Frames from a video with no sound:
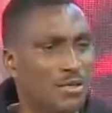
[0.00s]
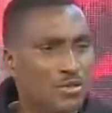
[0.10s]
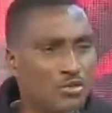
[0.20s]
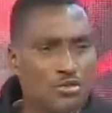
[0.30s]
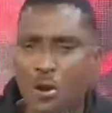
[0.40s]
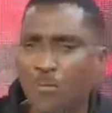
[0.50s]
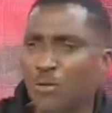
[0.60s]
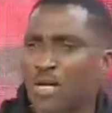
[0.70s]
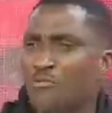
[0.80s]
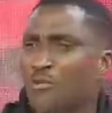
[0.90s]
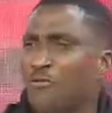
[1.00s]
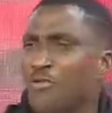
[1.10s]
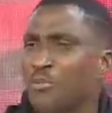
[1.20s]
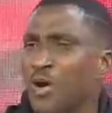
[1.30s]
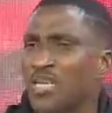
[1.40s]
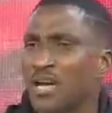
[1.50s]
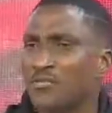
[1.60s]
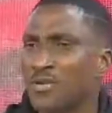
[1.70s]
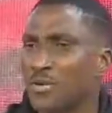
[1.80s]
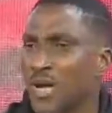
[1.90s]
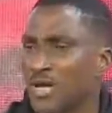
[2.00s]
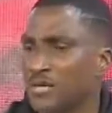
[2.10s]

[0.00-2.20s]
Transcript: Stop looking for free money everywhere.